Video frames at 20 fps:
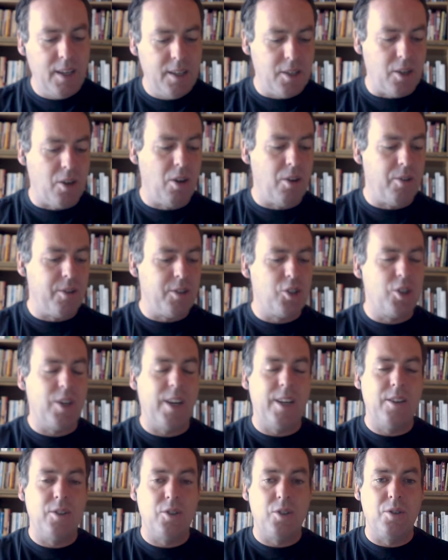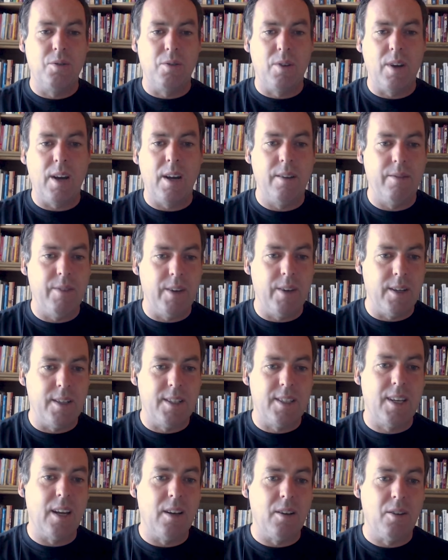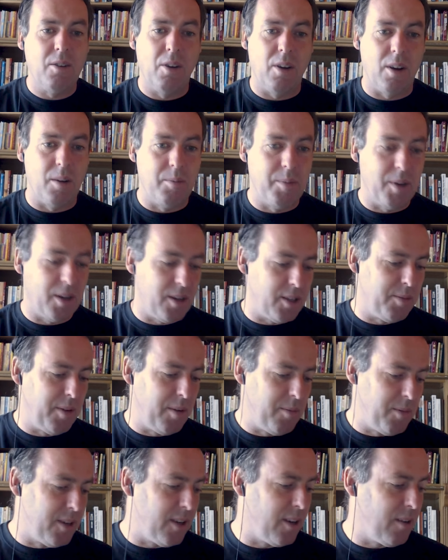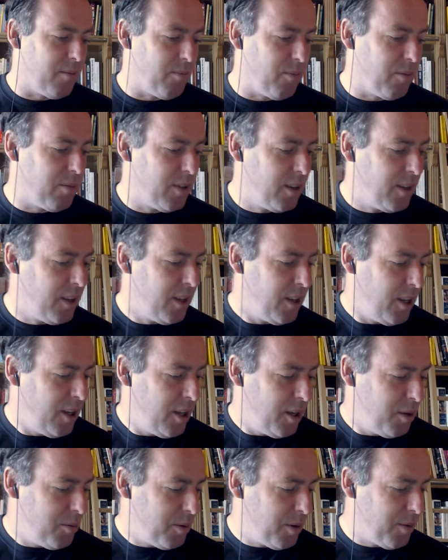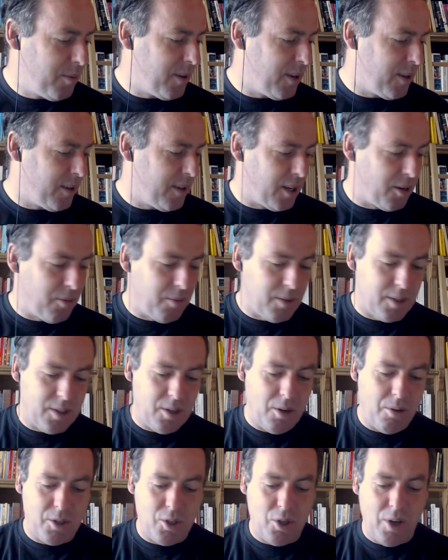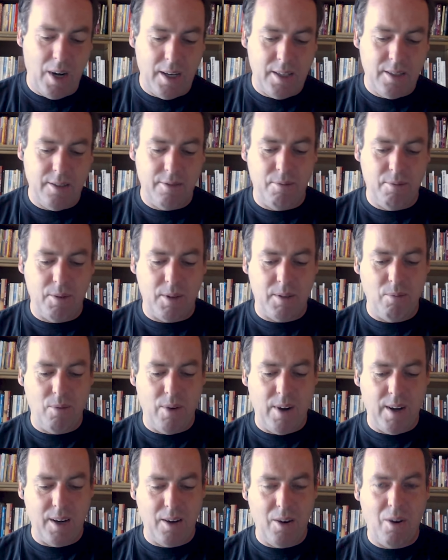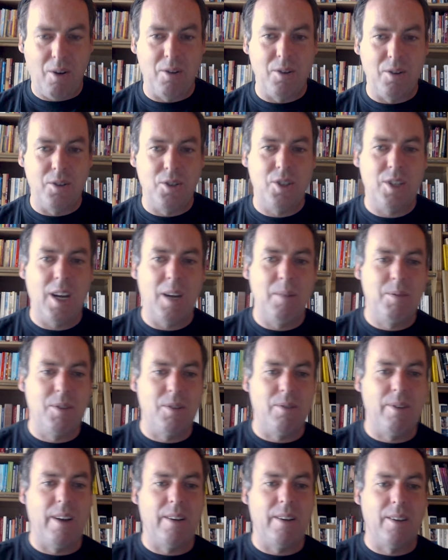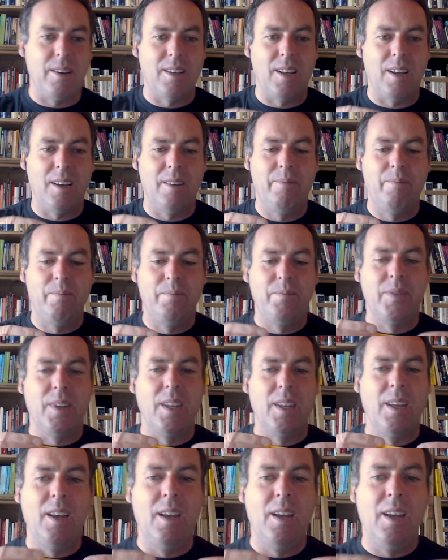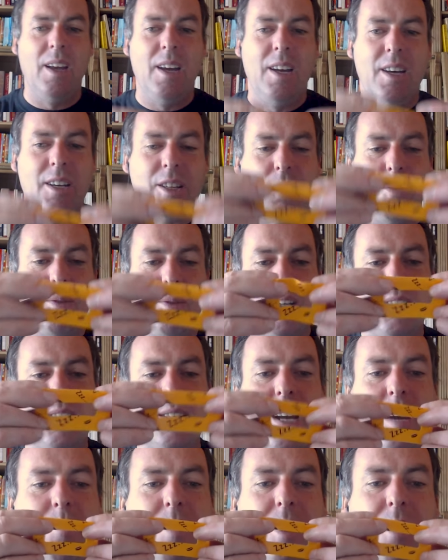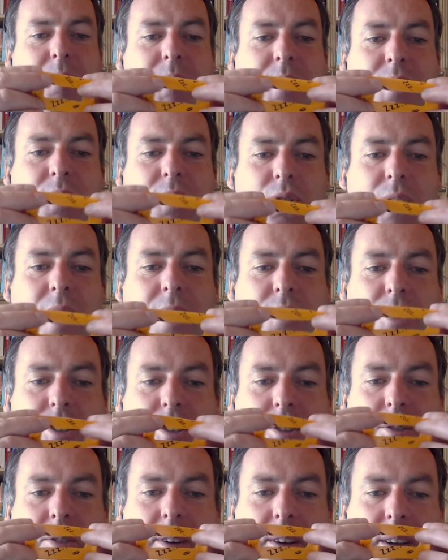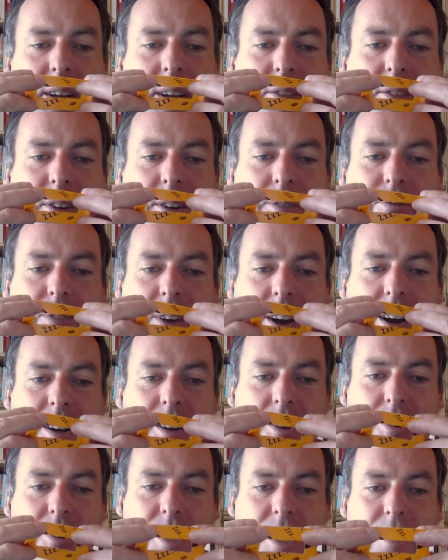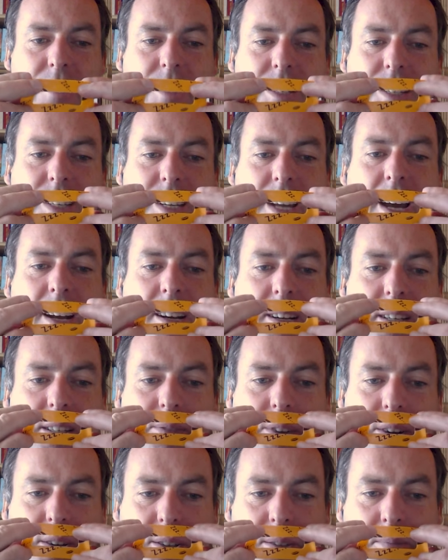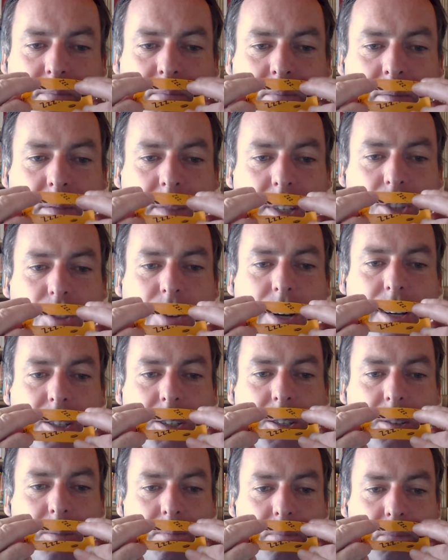The color has changed to kind of a skin color because people didn't people didn't think it was so attractive with wearing orange tape surrounding the. So with this tape here, we stretch it. So I'm going to give it a fairly good Now this is the adults version. Stretch.